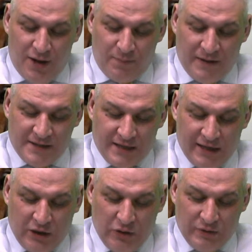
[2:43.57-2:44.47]
Please
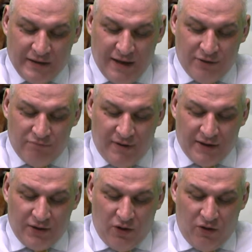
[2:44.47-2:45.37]
take a look at the
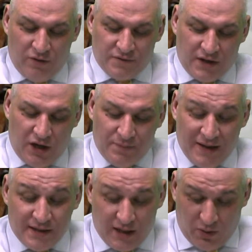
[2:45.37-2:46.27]
run of
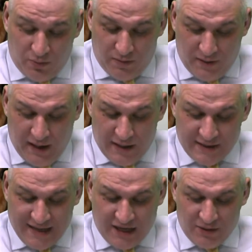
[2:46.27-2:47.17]
Diobando,
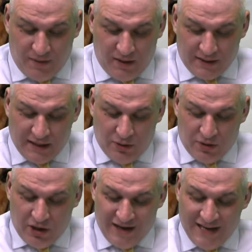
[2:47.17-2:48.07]
second behind
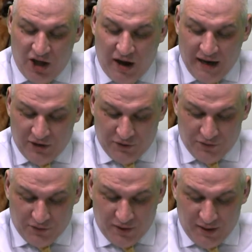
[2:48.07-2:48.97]
Calcutta in
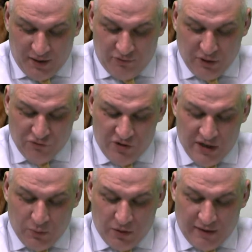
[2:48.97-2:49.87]
Ireland. Running
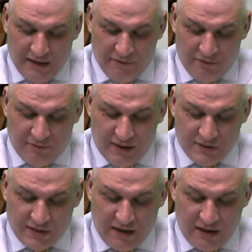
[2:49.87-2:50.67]
really well, clear of the rest.